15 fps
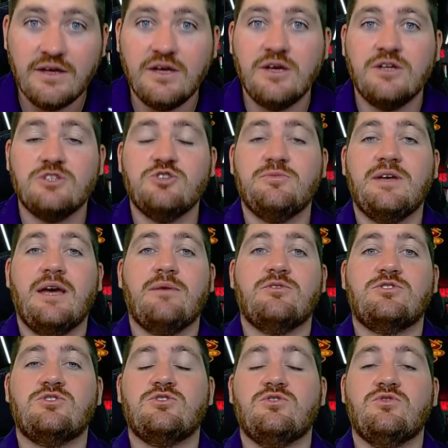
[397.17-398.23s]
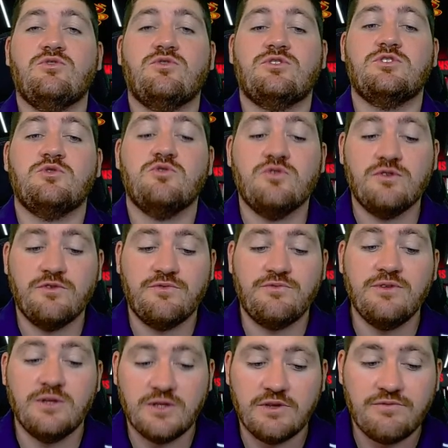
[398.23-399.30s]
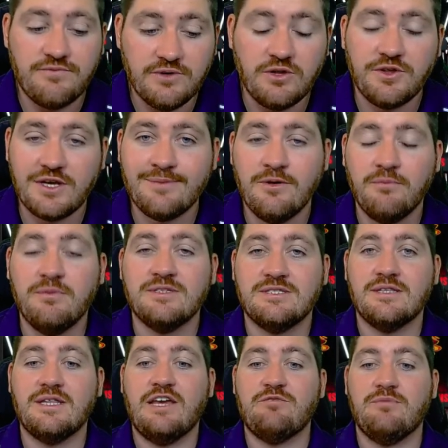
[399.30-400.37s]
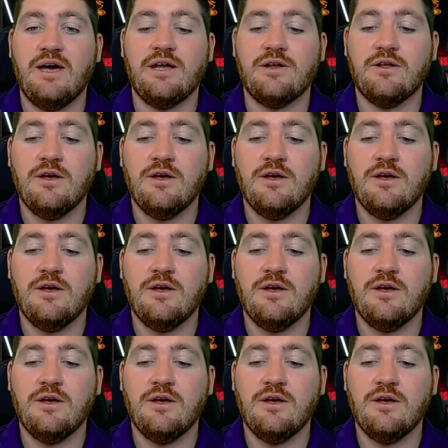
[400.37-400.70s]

to be able to fulfill the commitments that they've made.